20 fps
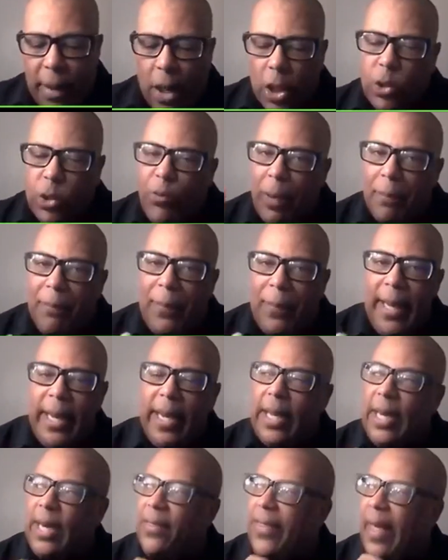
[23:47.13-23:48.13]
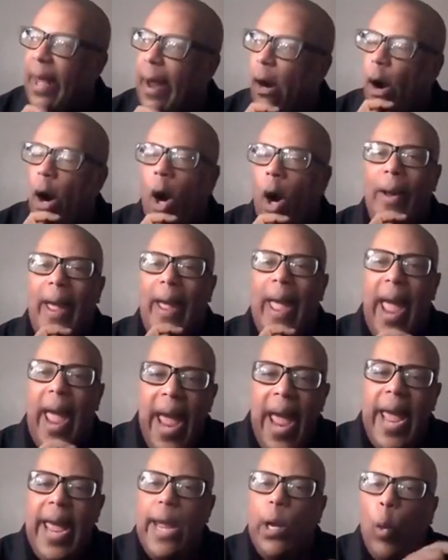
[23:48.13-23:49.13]
Because rabbinically, there
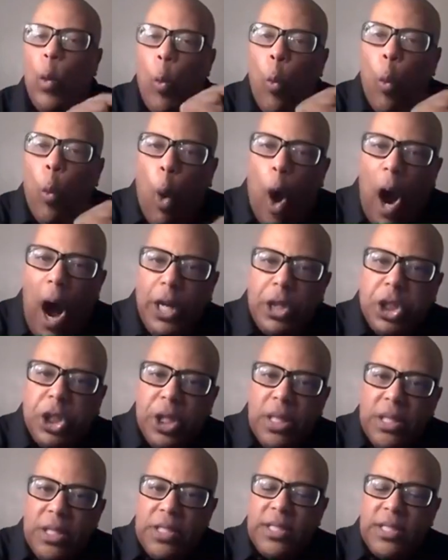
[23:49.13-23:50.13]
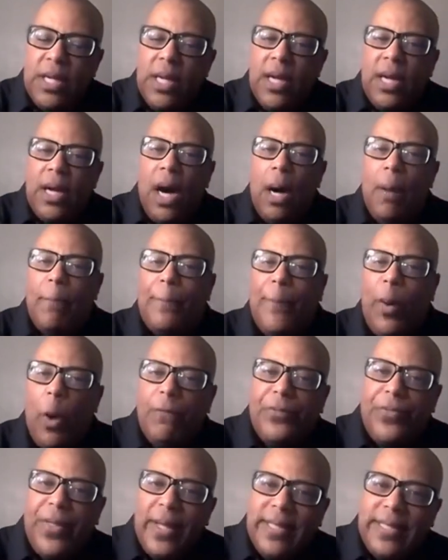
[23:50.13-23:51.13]
are 8 watches of
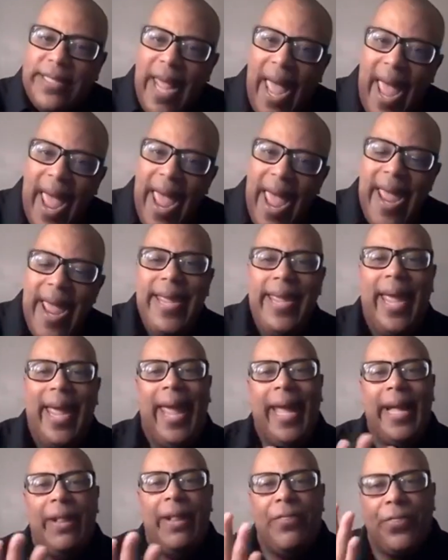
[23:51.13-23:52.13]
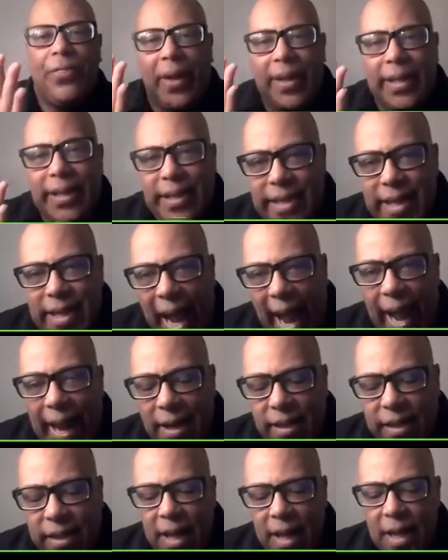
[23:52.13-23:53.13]
both the day and the
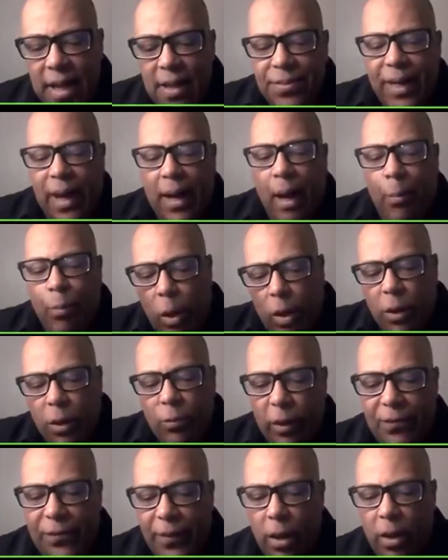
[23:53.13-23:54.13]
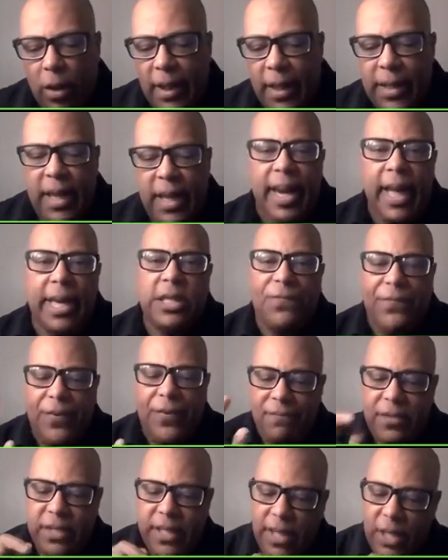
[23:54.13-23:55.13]
night that I'm going to reveal in the next
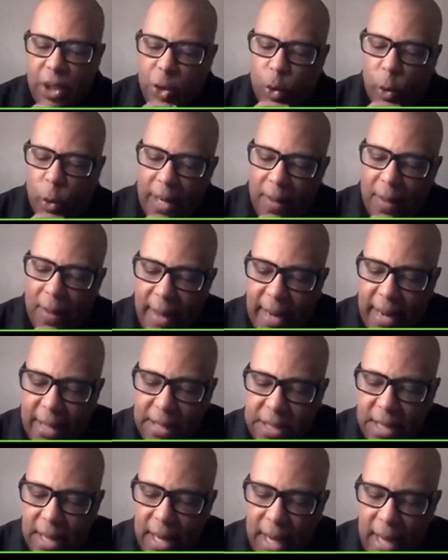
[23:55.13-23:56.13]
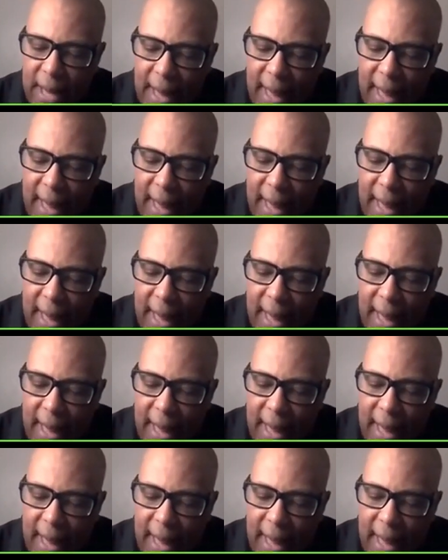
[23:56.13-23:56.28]
15, 20 minutes